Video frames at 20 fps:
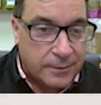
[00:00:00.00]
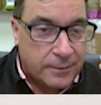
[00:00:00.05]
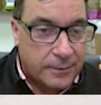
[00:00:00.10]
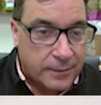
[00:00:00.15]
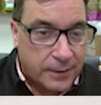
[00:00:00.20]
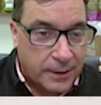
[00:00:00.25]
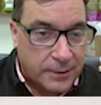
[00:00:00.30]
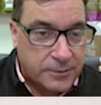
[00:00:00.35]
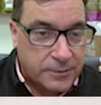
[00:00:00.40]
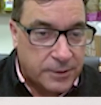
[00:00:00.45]

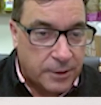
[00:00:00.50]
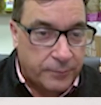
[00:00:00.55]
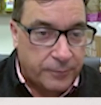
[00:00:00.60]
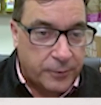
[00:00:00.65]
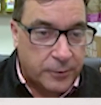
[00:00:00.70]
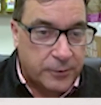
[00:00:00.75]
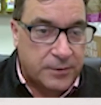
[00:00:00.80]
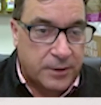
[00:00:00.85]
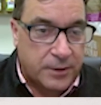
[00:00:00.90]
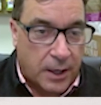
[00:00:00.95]
That's it
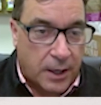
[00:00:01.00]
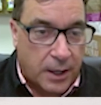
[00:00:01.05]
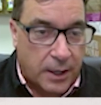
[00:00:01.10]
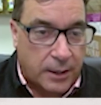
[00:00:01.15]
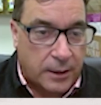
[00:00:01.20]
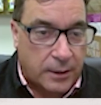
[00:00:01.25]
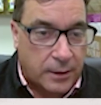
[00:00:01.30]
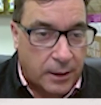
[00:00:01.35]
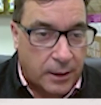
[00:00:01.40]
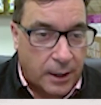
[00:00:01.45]
for
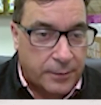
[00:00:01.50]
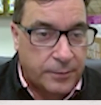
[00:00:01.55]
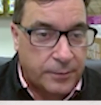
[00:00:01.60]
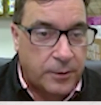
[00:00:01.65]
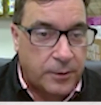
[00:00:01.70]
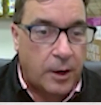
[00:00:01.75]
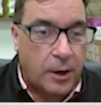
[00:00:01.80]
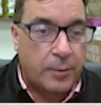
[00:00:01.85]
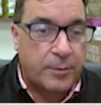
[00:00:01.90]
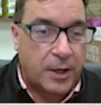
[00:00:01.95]
today. I
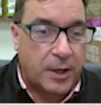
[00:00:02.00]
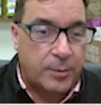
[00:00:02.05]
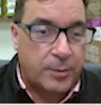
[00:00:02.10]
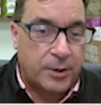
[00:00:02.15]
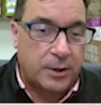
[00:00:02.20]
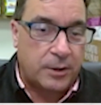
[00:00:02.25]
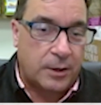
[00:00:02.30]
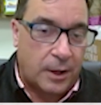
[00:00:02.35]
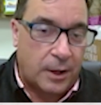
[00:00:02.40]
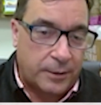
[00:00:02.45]
thought
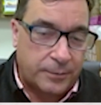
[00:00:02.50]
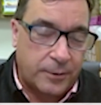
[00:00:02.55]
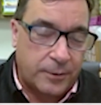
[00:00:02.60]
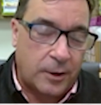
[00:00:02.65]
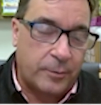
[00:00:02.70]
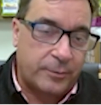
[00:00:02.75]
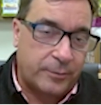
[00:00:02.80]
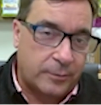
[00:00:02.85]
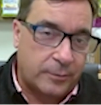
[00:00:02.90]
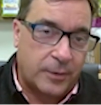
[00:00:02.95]
maybe
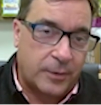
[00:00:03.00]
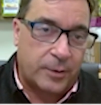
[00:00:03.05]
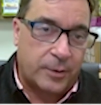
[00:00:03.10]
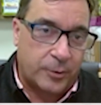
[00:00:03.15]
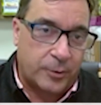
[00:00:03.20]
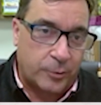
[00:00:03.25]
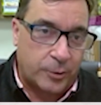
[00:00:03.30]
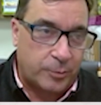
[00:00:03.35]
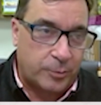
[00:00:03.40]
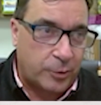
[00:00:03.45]

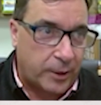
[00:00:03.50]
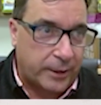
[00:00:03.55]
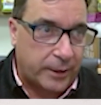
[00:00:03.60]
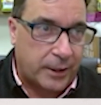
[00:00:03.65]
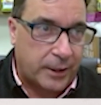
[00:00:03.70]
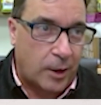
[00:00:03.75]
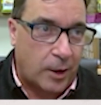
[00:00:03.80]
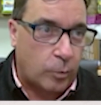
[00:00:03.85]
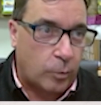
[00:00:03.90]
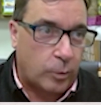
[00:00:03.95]
we'd break
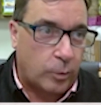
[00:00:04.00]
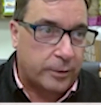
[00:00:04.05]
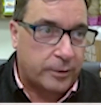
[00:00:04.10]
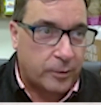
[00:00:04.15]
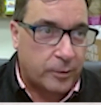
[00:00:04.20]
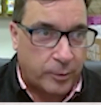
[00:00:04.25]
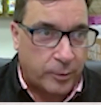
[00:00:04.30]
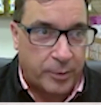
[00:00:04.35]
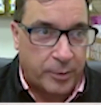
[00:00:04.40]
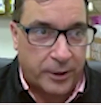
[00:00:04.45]
out.
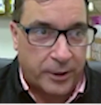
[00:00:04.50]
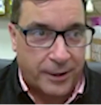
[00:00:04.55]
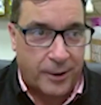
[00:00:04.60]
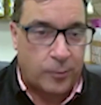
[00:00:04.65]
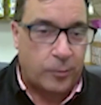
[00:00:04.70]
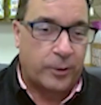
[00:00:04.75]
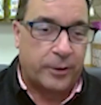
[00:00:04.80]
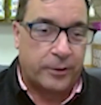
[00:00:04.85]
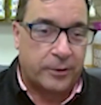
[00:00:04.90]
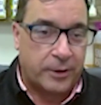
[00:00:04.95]
Could we break
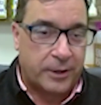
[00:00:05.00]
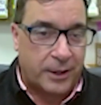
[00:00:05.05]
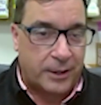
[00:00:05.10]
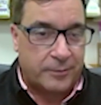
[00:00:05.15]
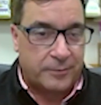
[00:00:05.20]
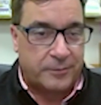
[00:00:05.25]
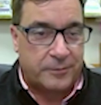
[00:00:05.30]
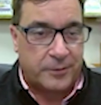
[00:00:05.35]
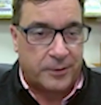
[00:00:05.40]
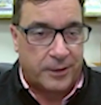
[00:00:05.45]
out winner
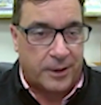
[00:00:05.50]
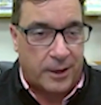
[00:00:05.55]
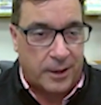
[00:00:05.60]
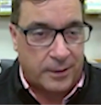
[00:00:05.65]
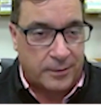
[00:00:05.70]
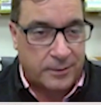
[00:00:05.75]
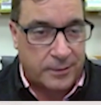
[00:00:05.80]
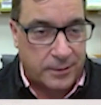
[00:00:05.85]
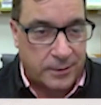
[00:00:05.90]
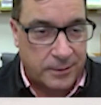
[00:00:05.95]
again for the
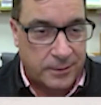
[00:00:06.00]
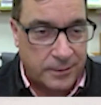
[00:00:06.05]
end?